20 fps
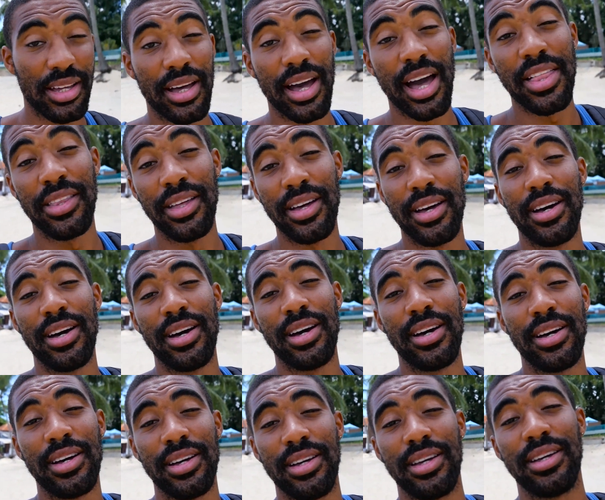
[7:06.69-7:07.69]

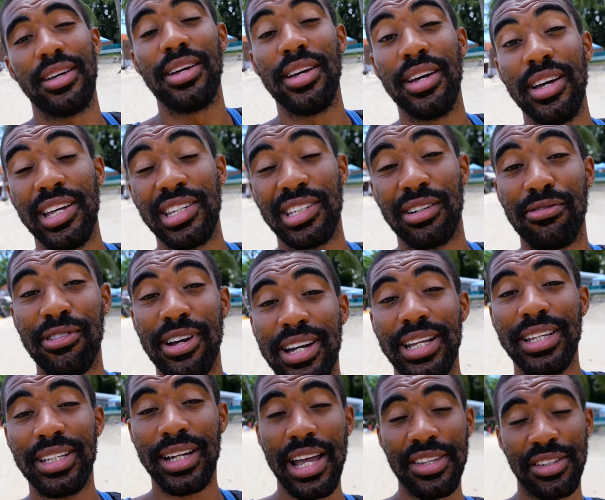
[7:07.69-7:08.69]
And it is a
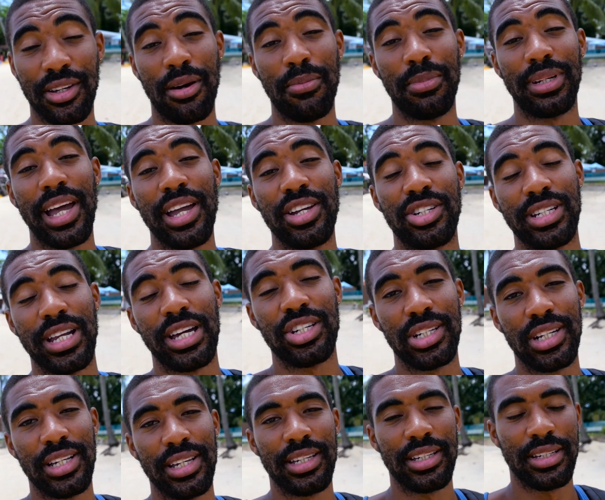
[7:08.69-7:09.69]
really nice accommodation
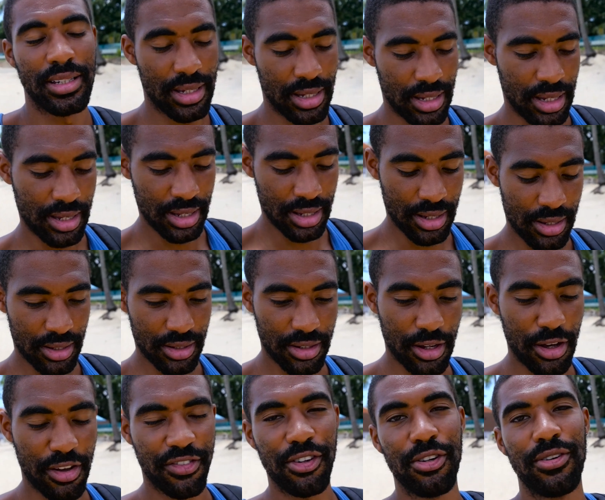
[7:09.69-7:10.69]
actually.
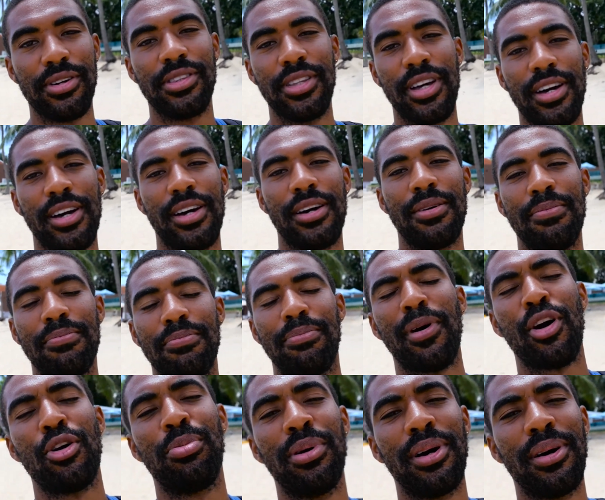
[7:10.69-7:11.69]
So if you're in the
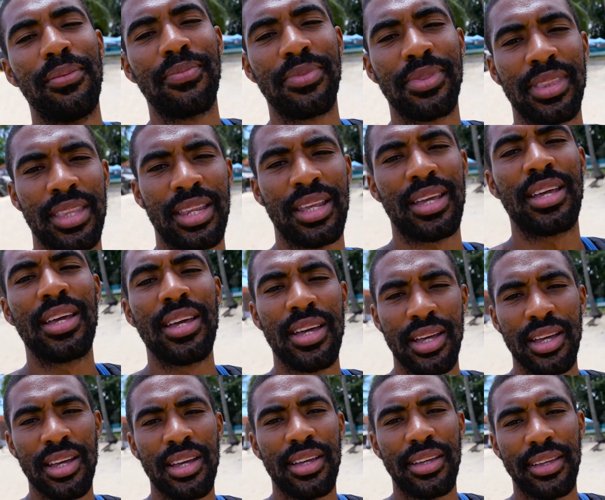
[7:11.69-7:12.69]
Bophut,
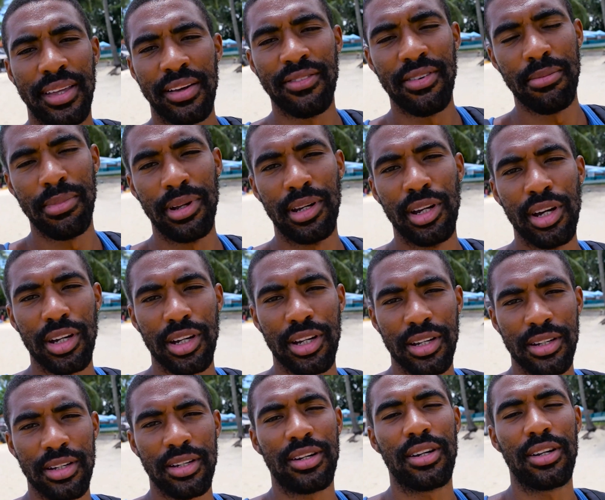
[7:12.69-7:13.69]
give them a
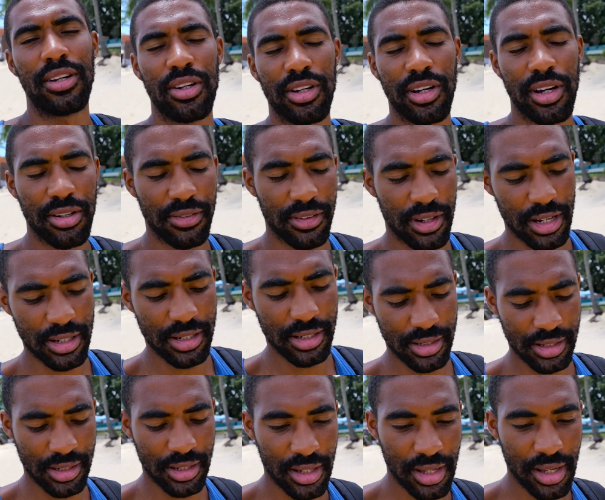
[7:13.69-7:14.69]
look over.
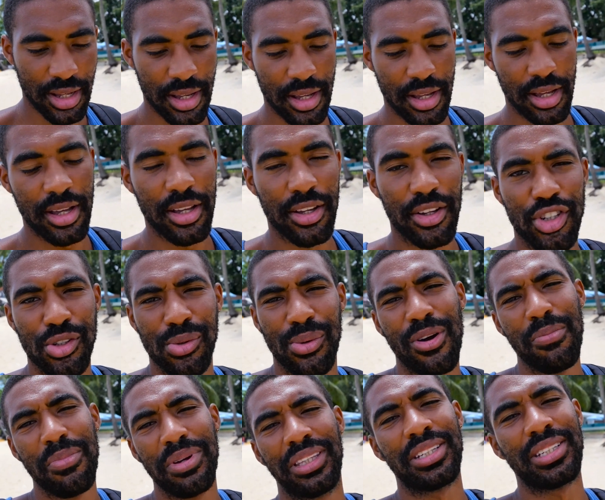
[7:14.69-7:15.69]
You
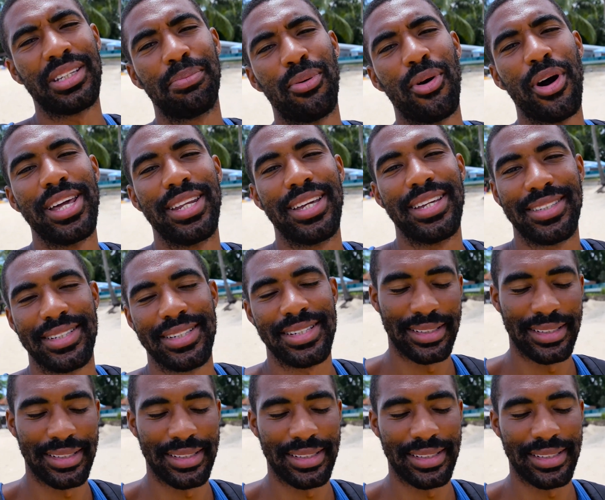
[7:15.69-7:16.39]
won't be disappointed.